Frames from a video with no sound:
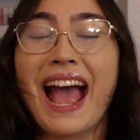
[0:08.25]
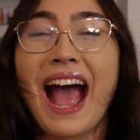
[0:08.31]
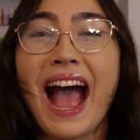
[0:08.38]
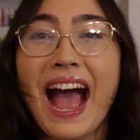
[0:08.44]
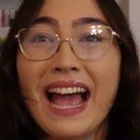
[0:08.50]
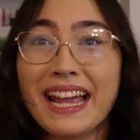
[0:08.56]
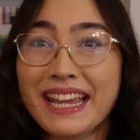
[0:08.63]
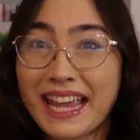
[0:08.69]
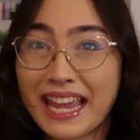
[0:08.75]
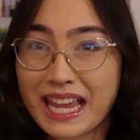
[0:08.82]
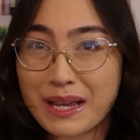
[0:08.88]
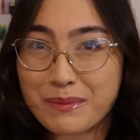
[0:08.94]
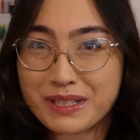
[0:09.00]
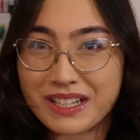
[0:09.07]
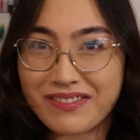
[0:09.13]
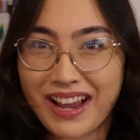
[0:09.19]
I
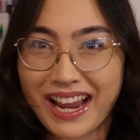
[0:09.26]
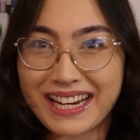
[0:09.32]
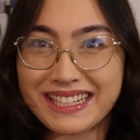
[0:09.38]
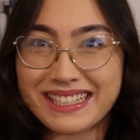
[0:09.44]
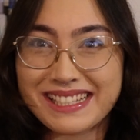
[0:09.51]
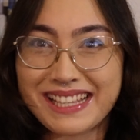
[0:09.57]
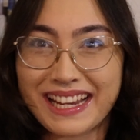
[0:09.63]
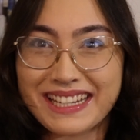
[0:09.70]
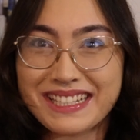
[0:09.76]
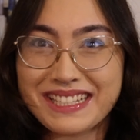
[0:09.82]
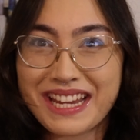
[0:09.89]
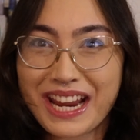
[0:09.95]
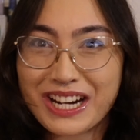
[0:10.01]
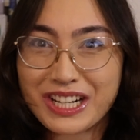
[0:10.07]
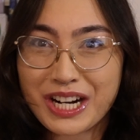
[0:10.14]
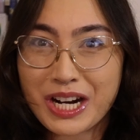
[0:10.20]
am Divine Design
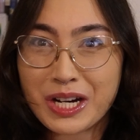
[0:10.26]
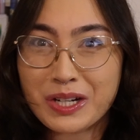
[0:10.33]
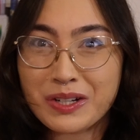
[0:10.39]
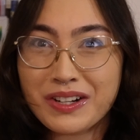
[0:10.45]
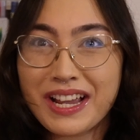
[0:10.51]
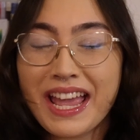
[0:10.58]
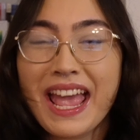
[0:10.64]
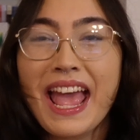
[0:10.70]
Tarot,